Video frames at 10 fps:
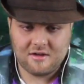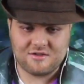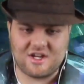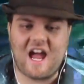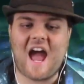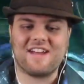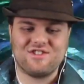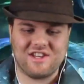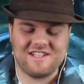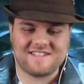She
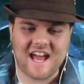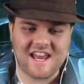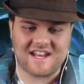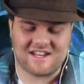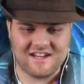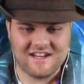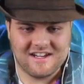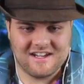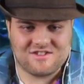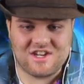actually oh. said it!
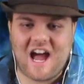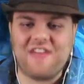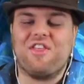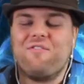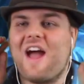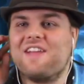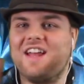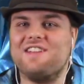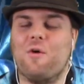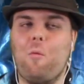She got the fact
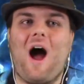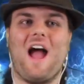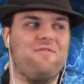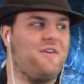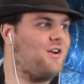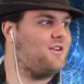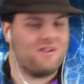that it's a wyvern!